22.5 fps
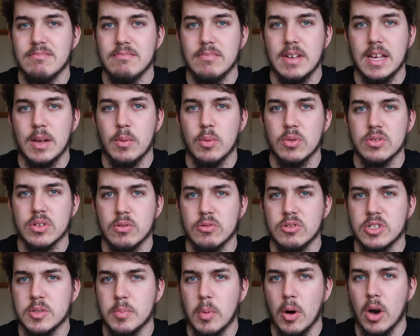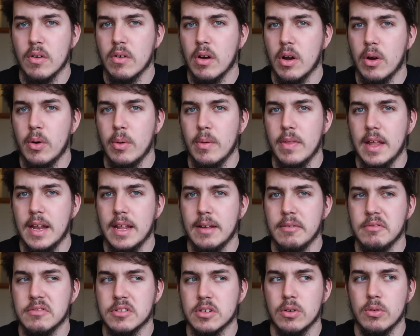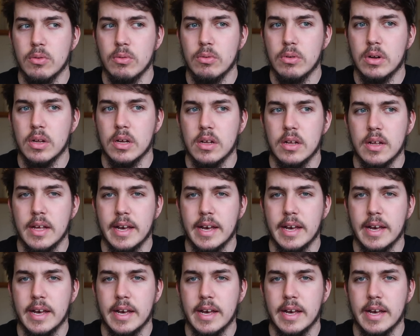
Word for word: he was called Spyro and then he was called